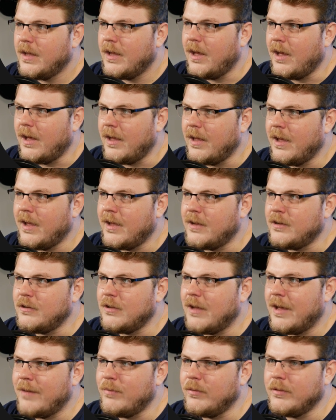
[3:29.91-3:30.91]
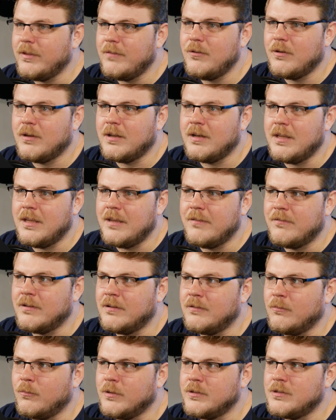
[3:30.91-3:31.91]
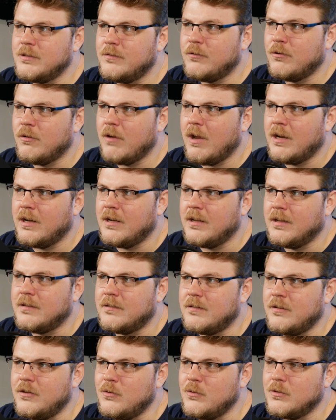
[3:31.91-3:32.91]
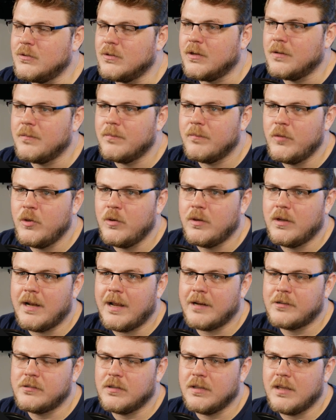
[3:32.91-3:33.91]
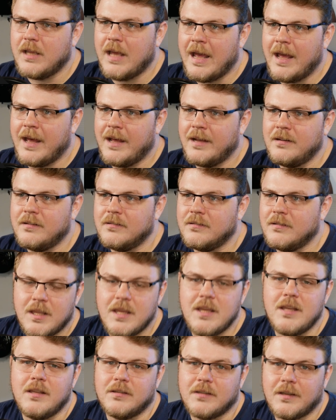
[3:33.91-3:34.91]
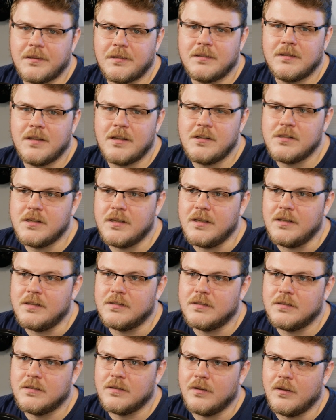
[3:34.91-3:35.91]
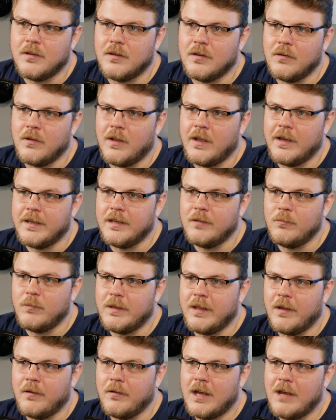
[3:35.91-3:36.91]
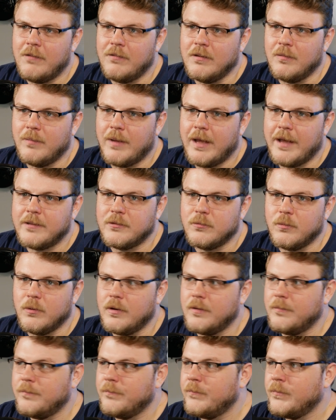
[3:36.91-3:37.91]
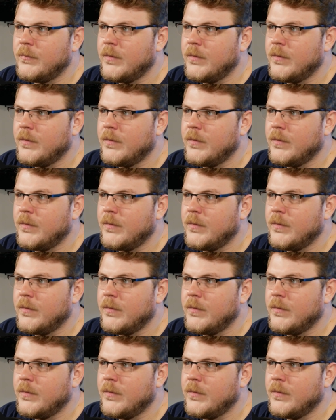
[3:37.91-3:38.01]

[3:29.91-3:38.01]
Uh, and I believe you can even, once you've created this user, you can actually add keys, S S H keys, so you can log in without having a password.